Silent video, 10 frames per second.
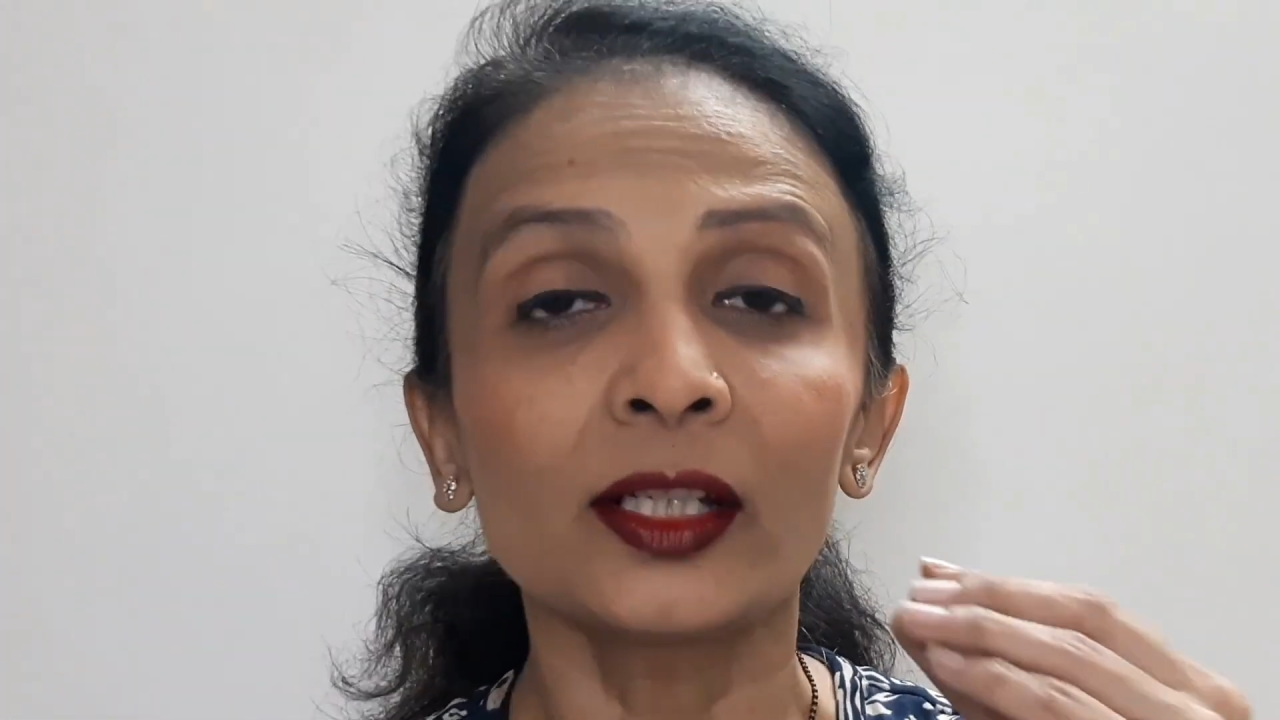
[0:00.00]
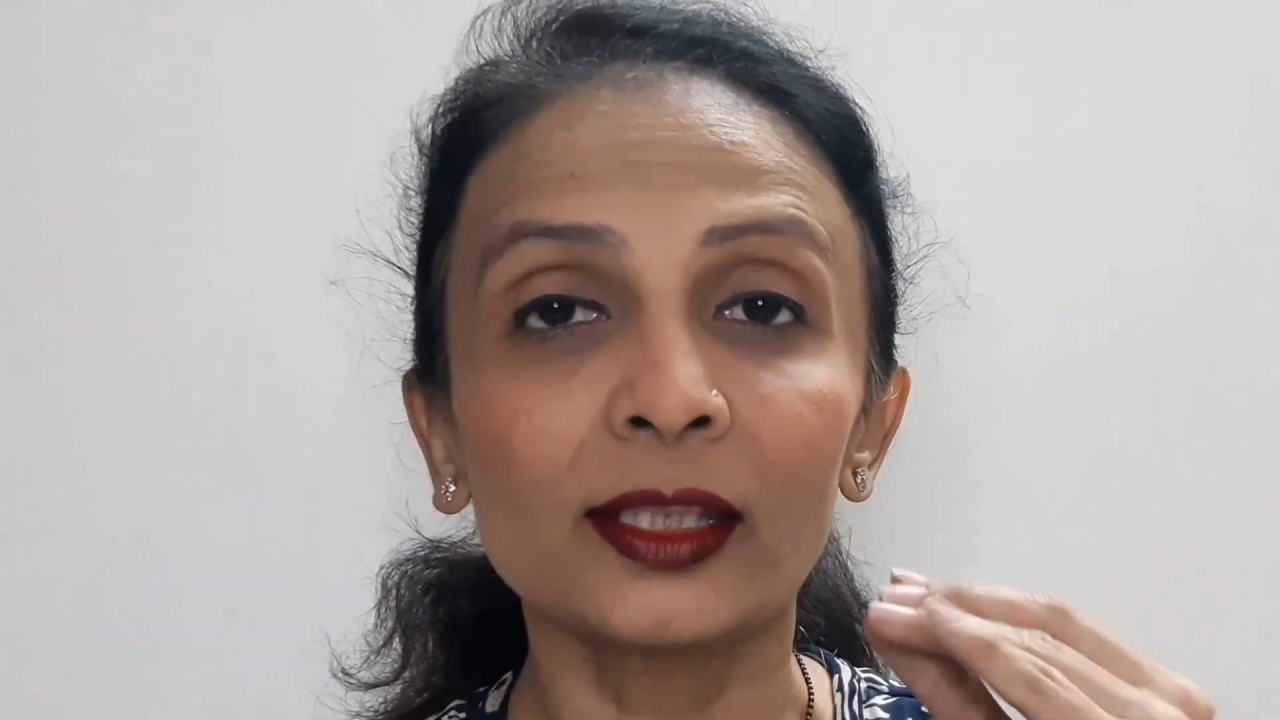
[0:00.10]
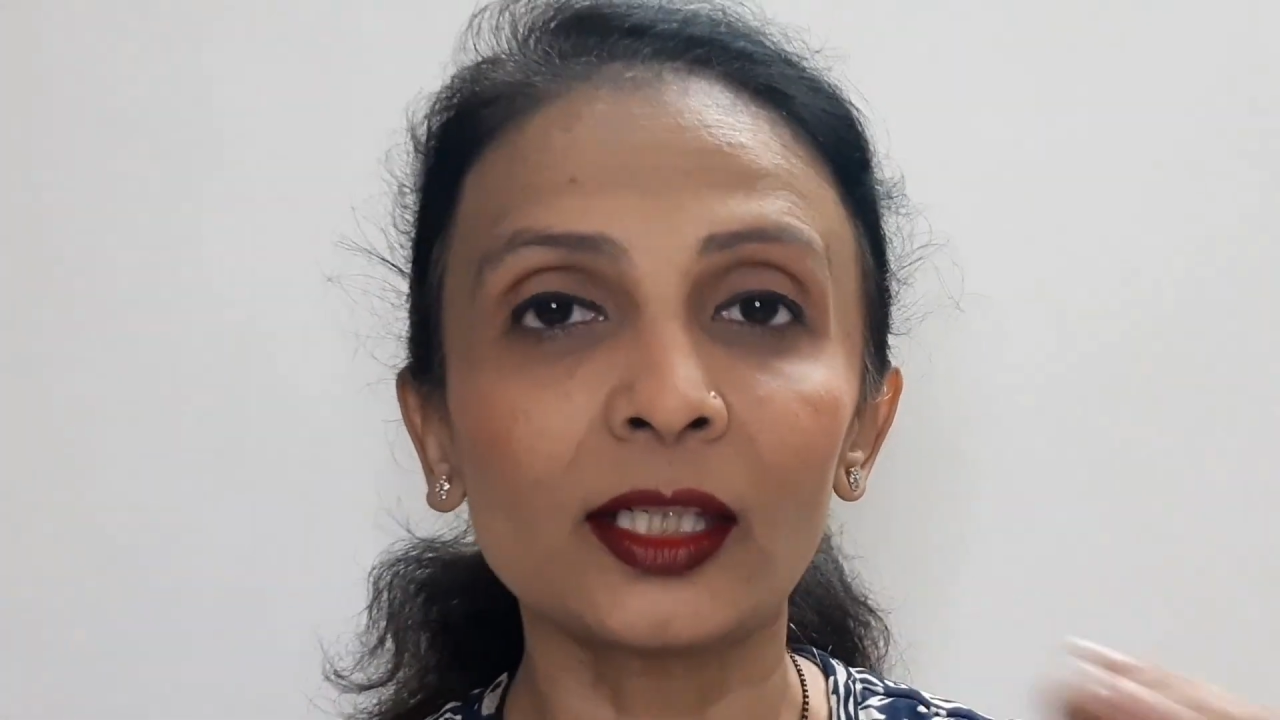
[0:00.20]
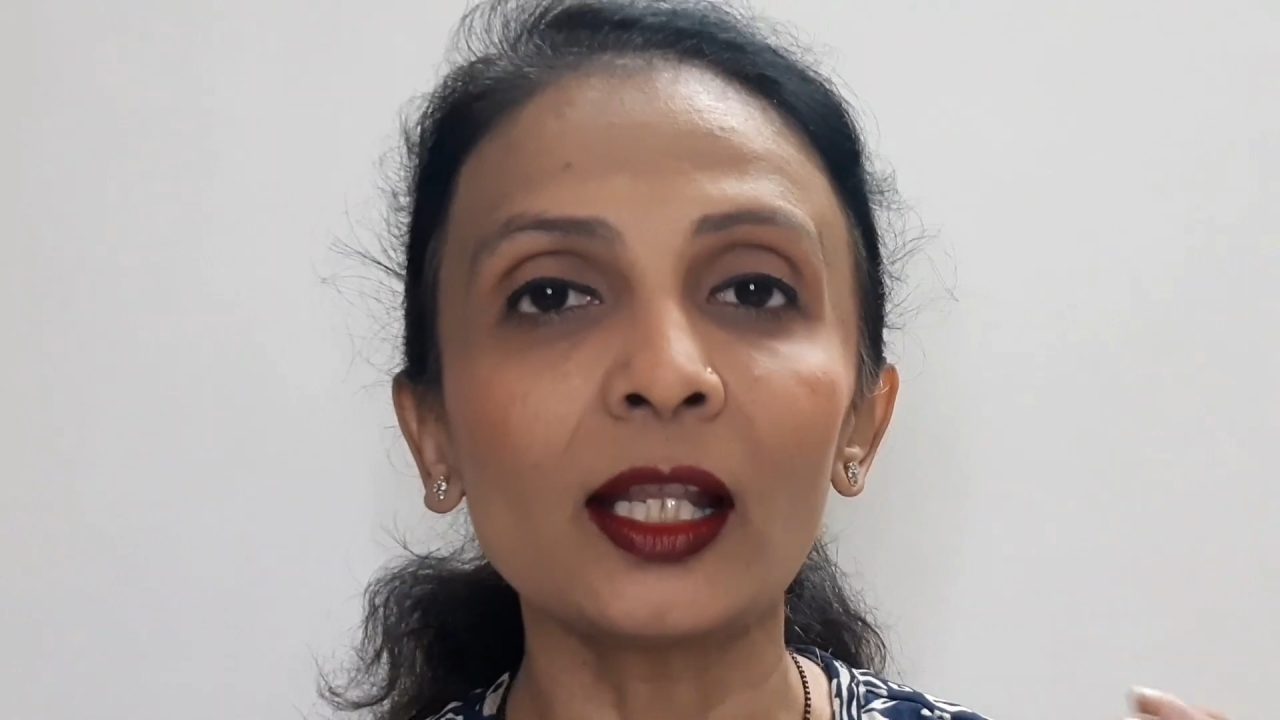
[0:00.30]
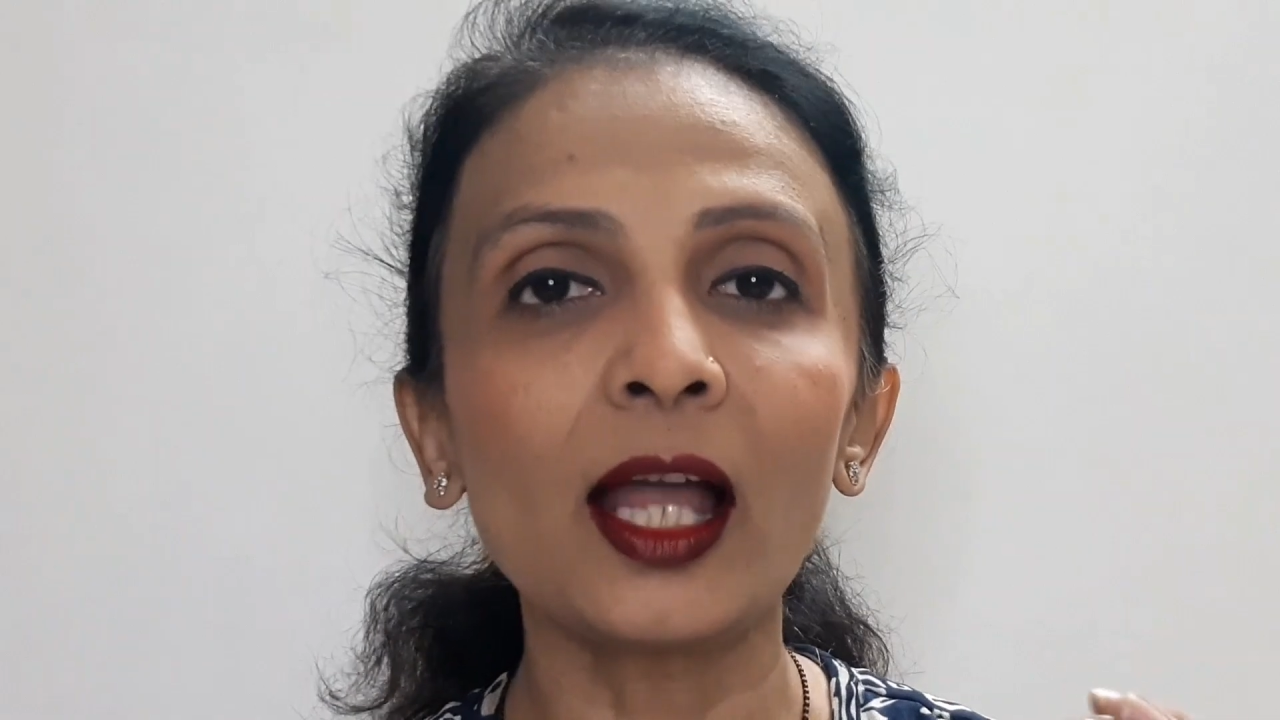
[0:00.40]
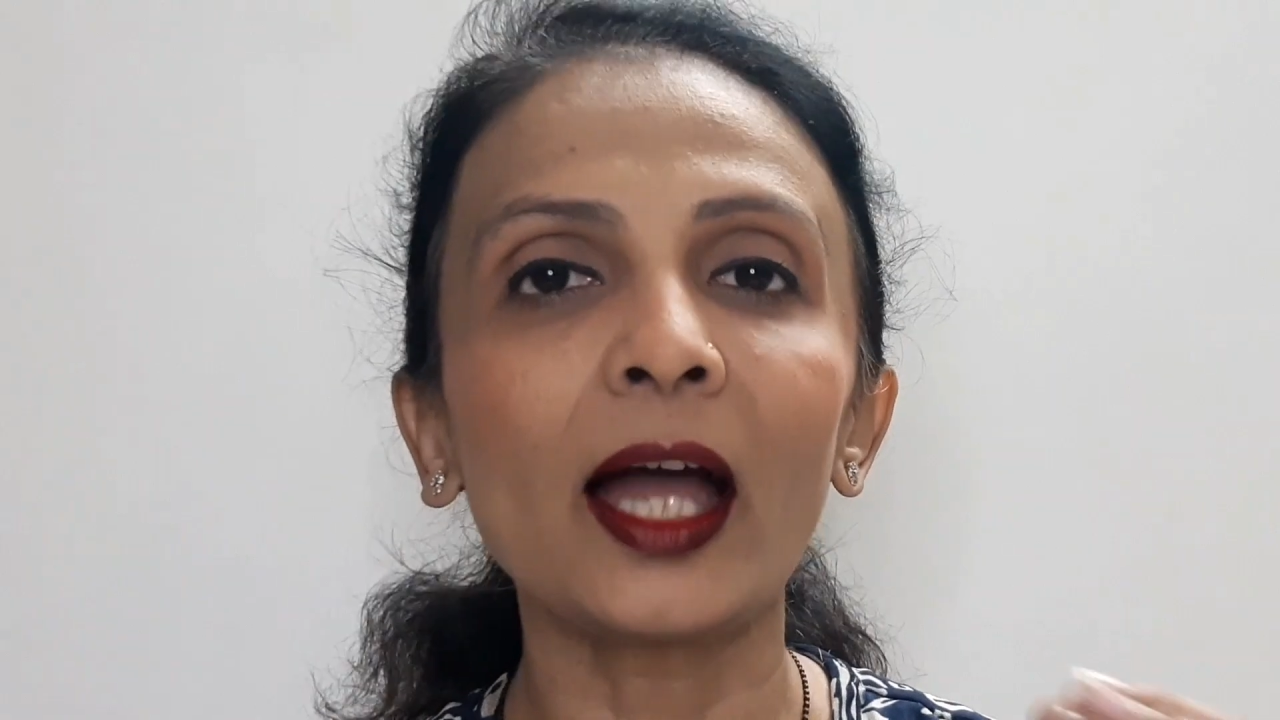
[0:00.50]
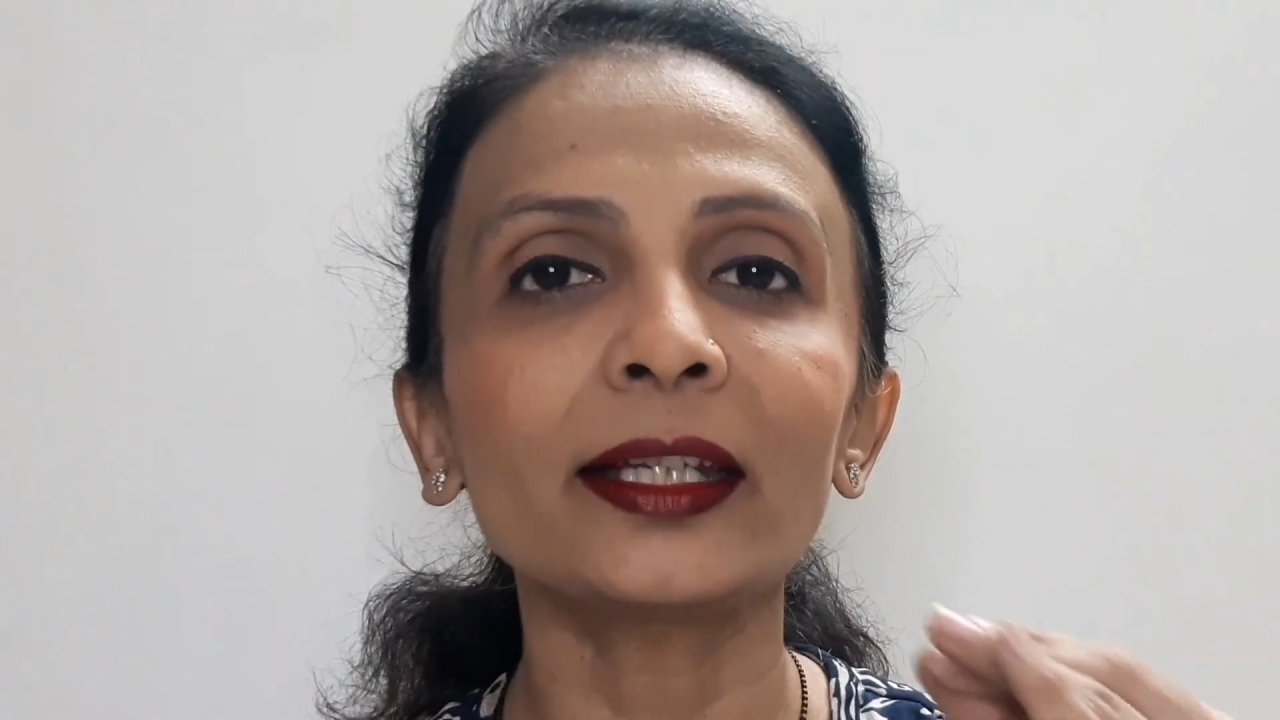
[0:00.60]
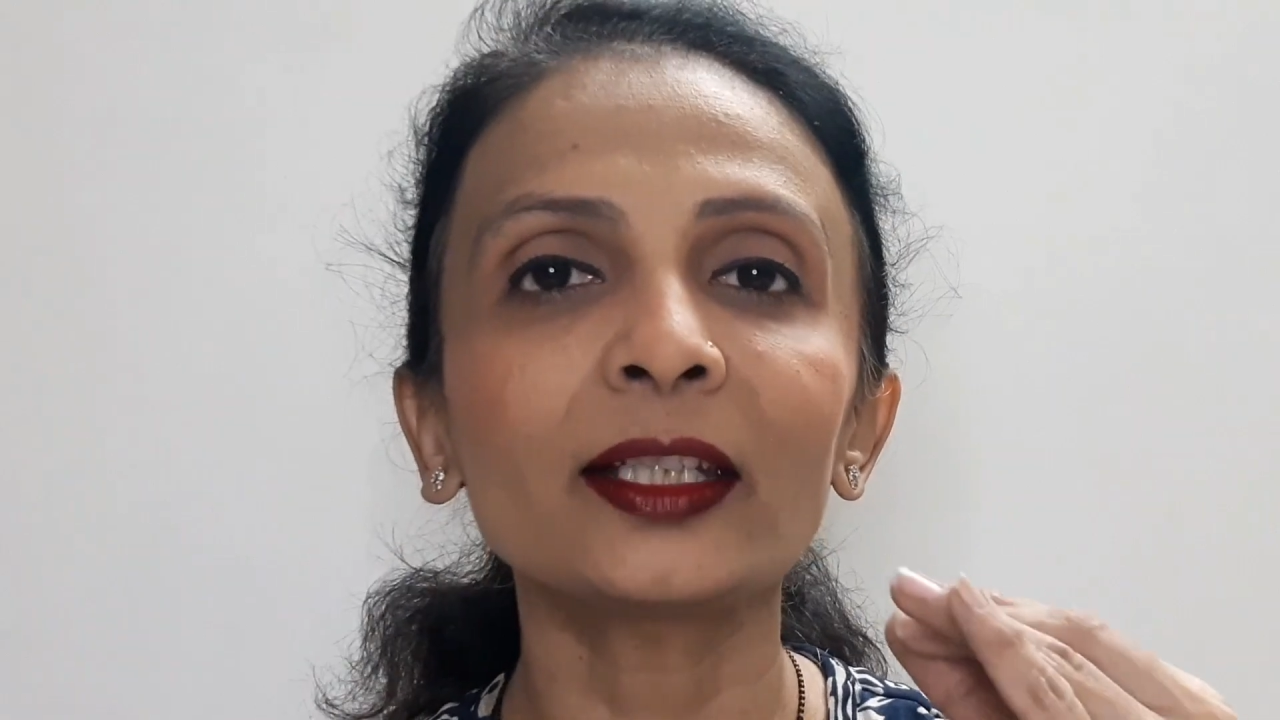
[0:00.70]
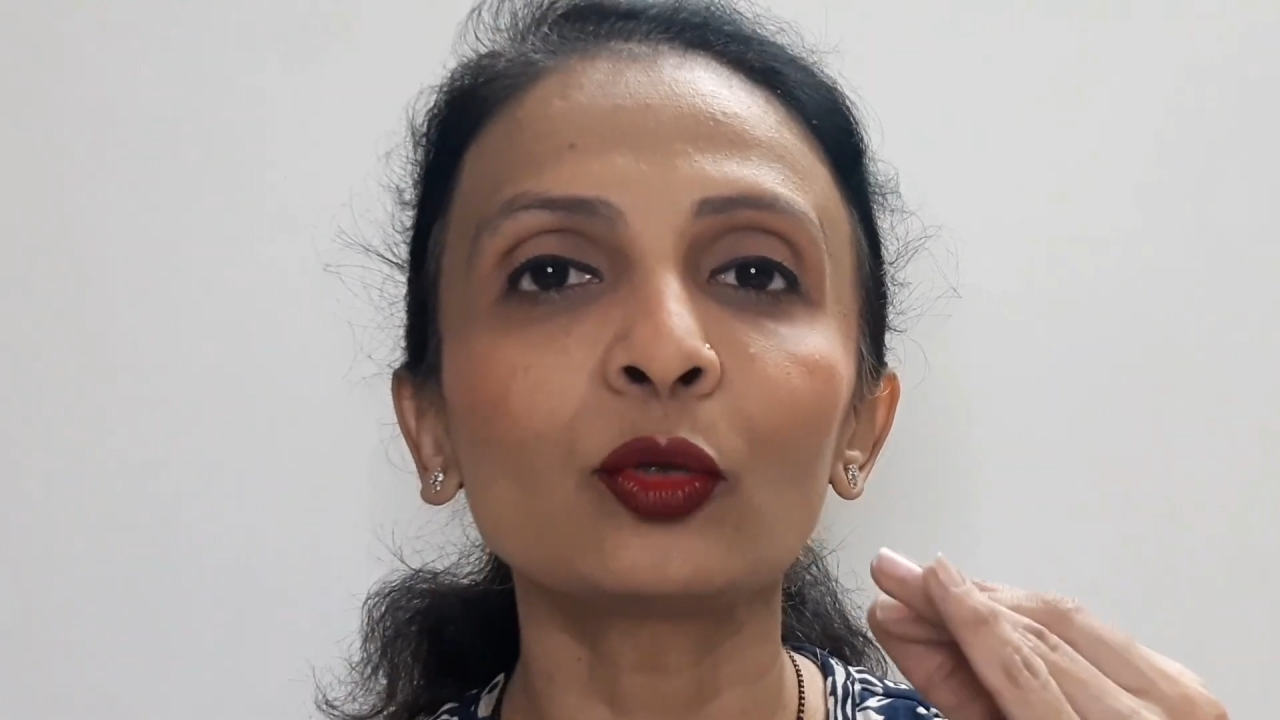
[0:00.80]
still I